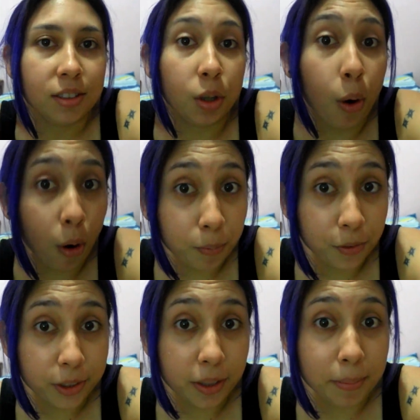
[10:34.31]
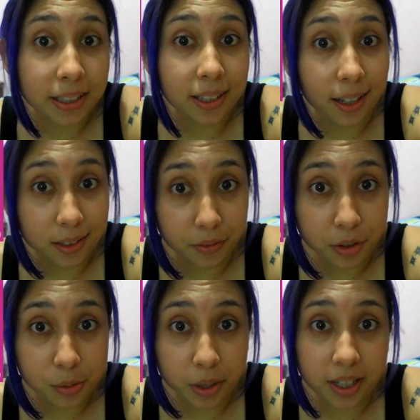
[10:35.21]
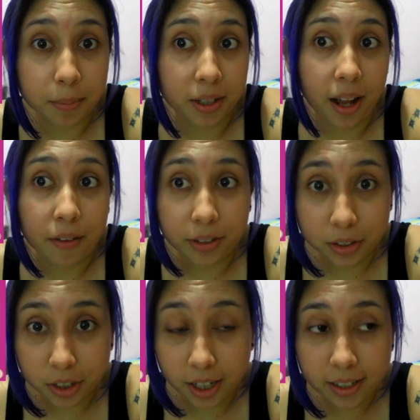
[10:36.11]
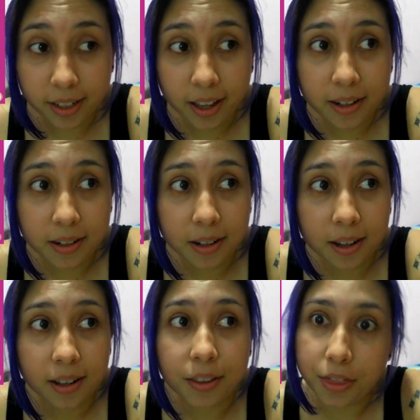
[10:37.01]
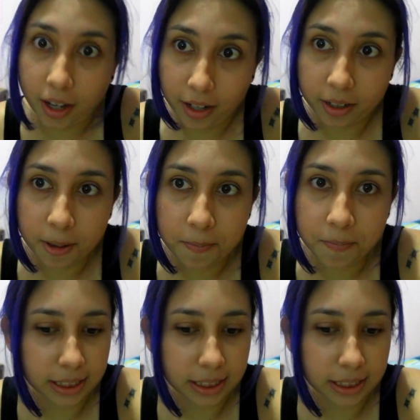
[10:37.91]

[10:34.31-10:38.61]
So hopefully by the end of this week, I'm gonna have internet again there.